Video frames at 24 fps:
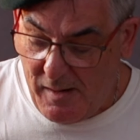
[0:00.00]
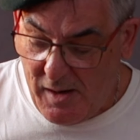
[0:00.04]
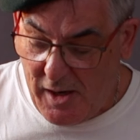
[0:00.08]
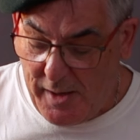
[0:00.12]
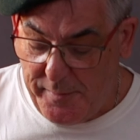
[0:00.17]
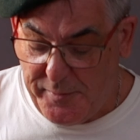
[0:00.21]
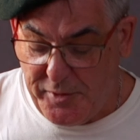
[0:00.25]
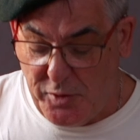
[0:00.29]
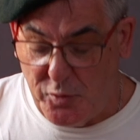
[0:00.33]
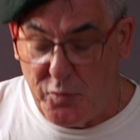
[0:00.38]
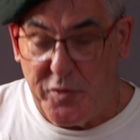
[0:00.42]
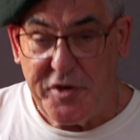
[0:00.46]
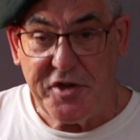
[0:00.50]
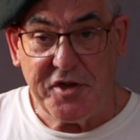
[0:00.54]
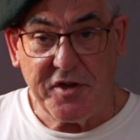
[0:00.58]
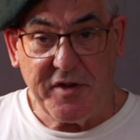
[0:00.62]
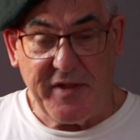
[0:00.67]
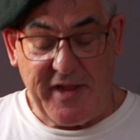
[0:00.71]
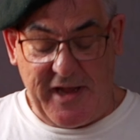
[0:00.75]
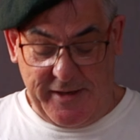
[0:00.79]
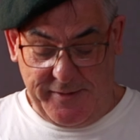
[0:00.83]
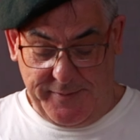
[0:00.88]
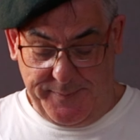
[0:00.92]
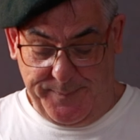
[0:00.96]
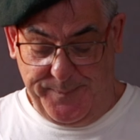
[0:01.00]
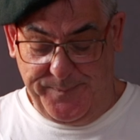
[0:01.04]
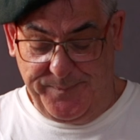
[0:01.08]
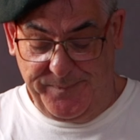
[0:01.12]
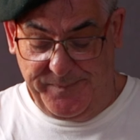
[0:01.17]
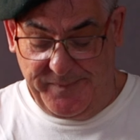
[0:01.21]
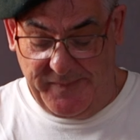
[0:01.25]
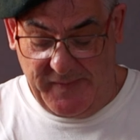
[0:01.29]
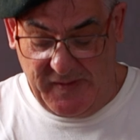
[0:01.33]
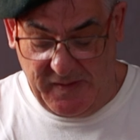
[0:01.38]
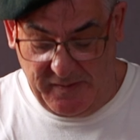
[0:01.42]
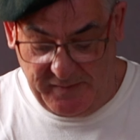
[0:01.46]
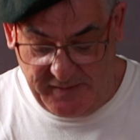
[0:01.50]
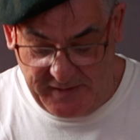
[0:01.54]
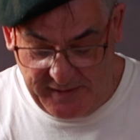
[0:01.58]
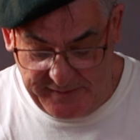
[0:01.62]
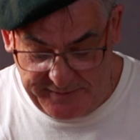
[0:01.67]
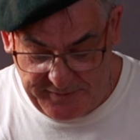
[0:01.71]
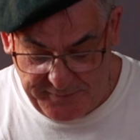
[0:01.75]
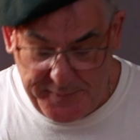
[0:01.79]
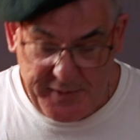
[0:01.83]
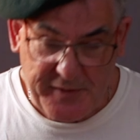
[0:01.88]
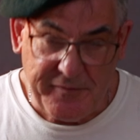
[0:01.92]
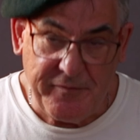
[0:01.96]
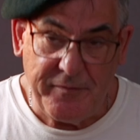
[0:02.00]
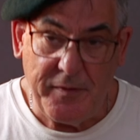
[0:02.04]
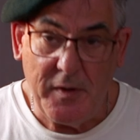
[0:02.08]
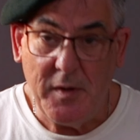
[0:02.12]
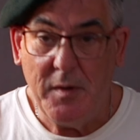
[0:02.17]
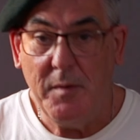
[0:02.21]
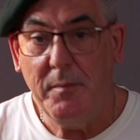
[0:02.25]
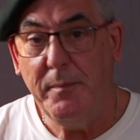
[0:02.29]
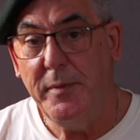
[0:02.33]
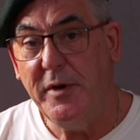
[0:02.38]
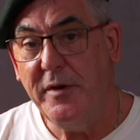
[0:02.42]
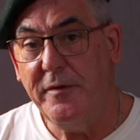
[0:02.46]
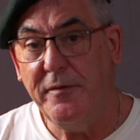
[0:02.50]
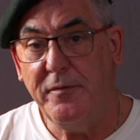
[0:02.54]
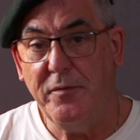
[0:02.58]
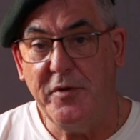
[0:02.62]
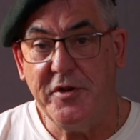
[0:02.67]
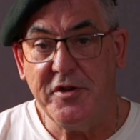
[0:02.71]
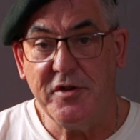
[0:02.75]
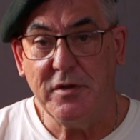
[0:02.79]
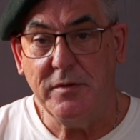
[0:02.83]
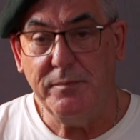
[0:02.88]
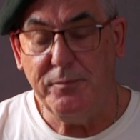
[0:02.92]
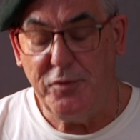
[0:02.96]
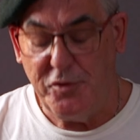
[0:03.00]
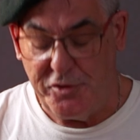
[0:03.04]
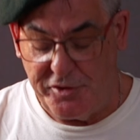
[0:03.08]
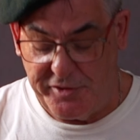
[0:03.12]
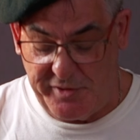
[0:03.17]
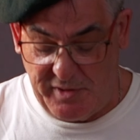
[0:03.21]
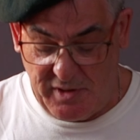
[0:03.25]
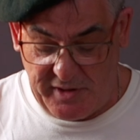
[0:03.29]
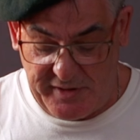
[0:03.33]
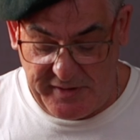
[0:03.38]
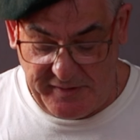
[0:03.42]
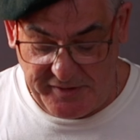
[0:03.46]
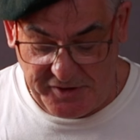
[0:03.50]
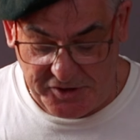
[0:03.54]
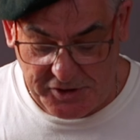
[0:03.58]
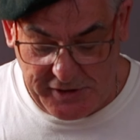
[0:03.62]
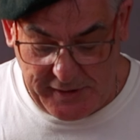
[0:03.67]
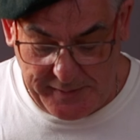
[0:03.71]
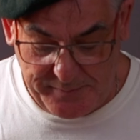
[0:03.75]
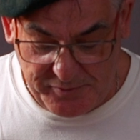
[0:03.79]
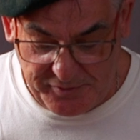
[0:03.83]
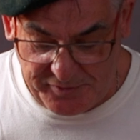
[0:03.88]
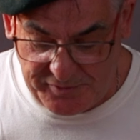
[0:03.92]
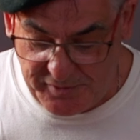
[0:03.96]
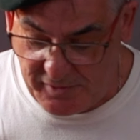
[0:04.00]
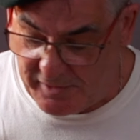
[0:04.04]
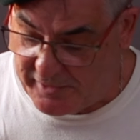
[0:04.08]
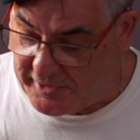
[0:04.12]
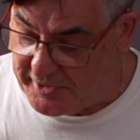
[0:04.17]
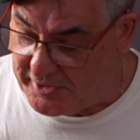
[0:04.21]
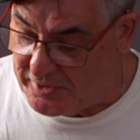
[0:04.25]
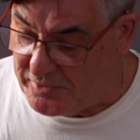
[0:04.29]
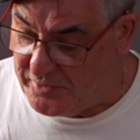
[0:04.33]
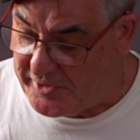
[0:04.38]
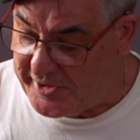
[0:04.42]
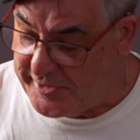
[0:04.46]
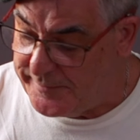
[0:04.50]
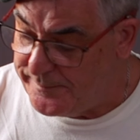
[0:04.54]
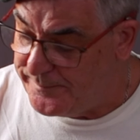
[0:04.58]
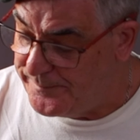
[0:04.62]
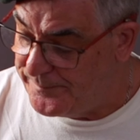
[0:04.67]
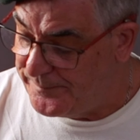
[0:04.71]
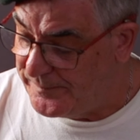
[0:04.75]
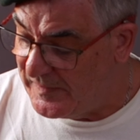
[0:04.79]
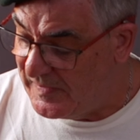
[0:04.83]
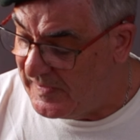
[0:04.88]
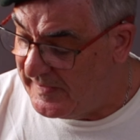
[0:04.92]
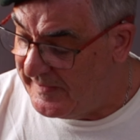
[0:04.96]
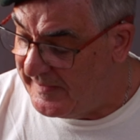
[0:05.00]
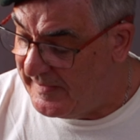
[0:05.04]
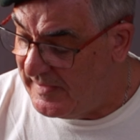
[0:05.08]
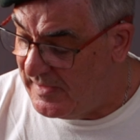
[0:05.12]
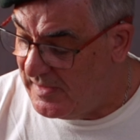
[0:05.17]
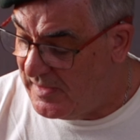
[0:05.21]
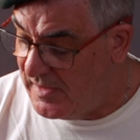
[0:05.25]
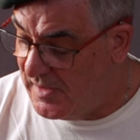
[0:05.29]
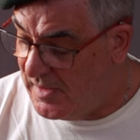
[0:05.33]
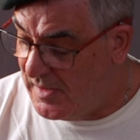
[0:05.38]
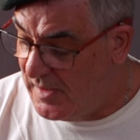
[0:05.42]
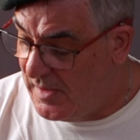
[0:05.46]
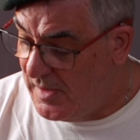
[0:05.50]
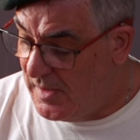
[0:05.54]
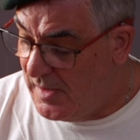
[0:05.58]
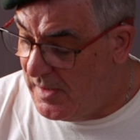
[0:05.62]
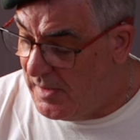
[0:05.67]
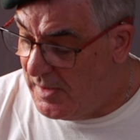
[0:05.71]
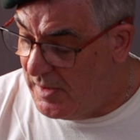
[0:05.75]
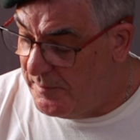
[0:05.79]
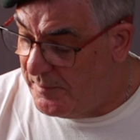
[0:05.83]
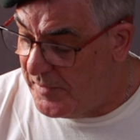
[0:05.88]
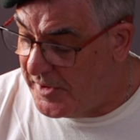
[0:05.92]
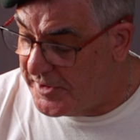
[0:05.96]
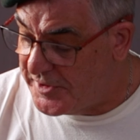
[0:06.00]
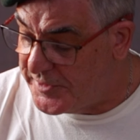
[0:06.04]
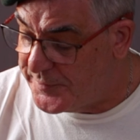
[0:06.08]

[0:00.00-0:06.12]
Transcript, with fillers: I'm going to risk that. Okay, there's a bit of bit of risk and push your luck in this game to a certain degree. My